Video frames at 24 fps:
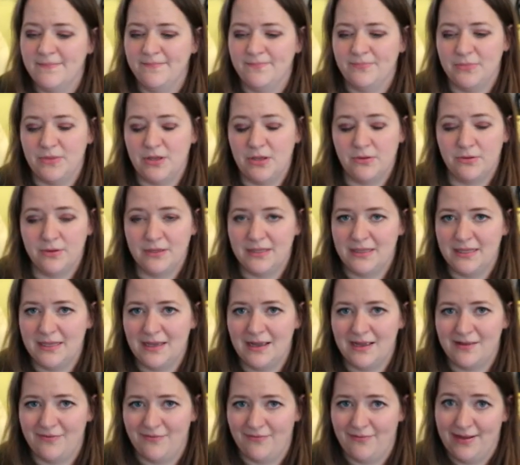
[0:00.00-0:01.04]
The only thing
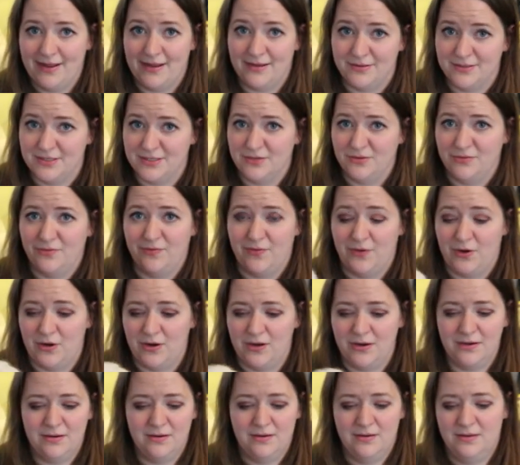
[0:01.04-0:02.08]
I've found so
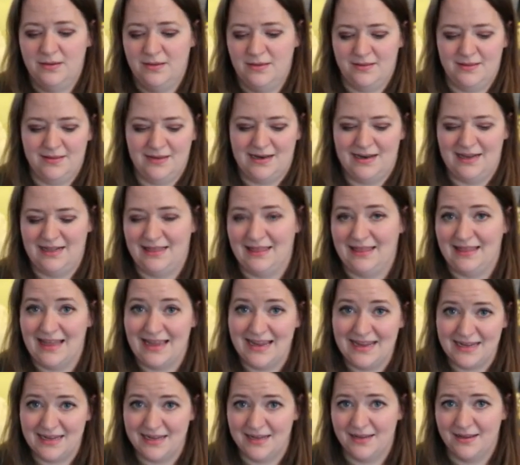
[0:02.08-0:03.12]
far that I
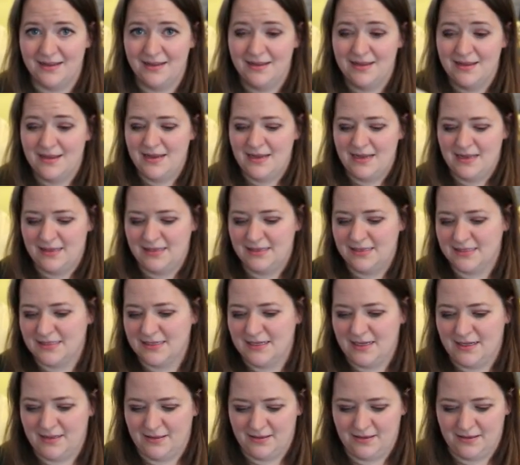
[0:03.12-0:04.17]
like in this
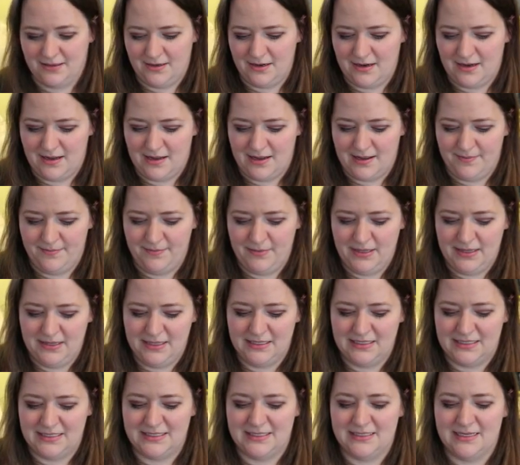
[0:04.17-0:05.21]
color, in
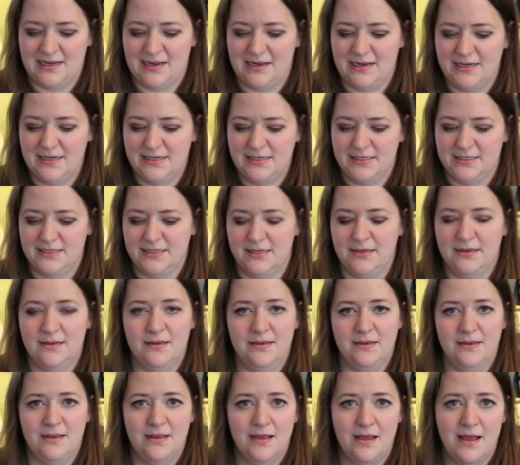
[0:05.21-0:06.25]
this size,
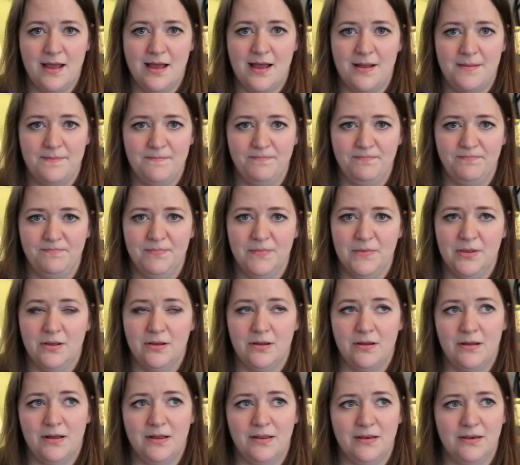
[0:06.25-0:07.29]
on
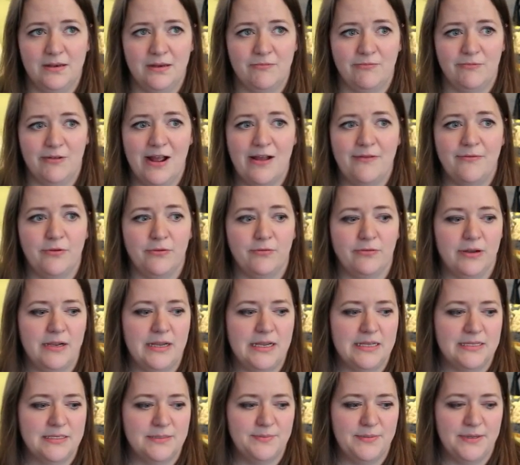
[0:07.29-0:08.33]
Ravelry
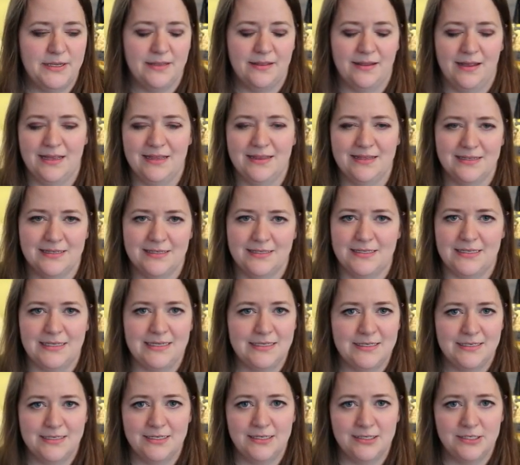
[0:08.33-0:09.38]
has been like this
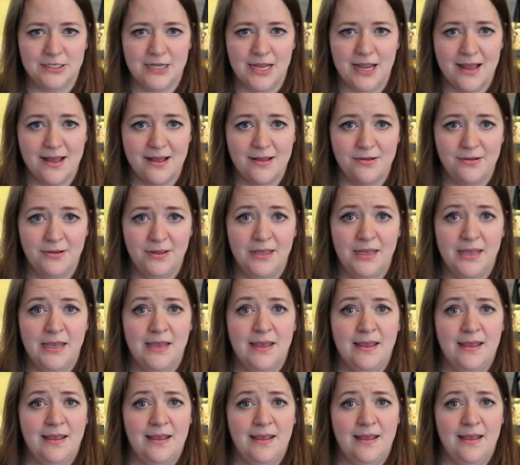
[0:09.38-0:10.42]
seed stitch cowl,
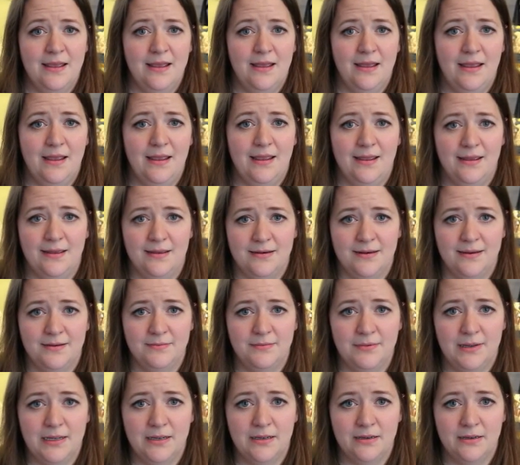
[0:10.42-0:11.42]
and I'm